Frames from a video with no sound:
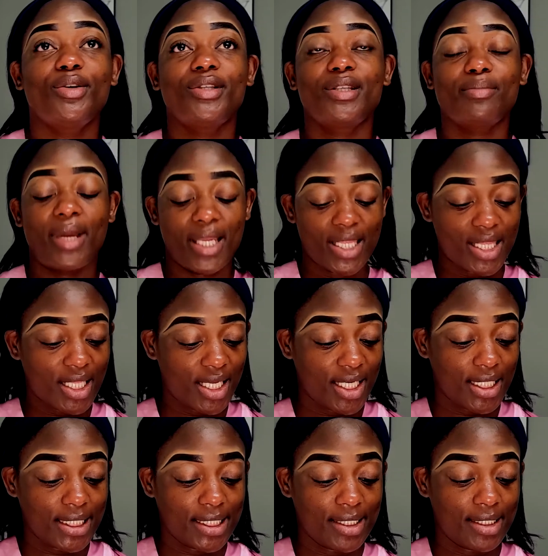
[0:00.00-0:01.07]
using my
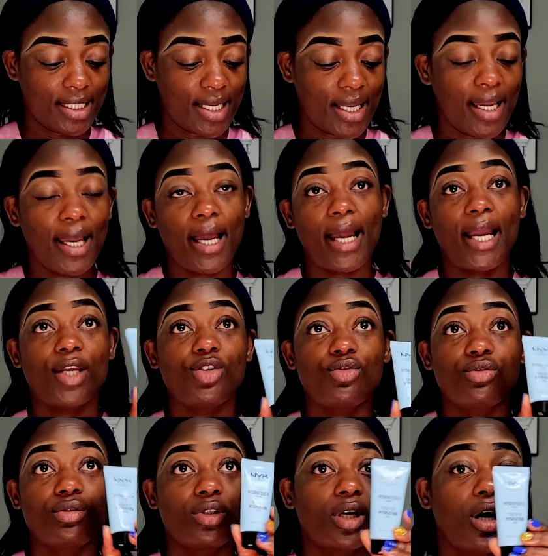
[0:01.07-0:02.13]
NYX
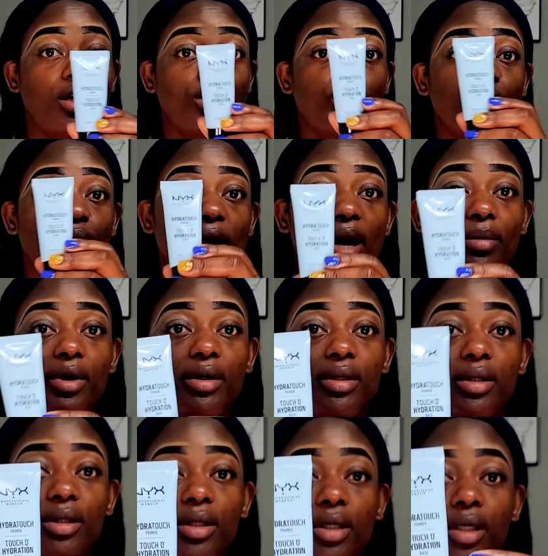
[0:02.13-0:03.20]
hydratouch primer